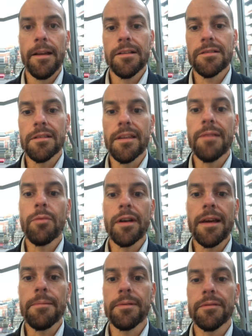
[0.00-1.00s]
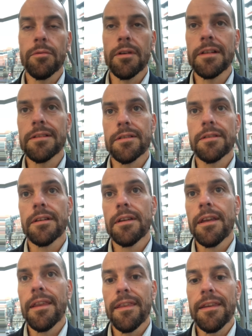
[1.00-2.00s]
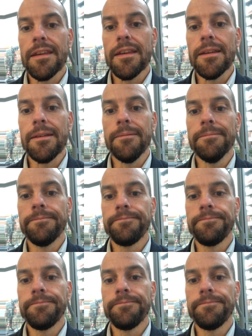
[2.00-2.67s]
So then what happened was the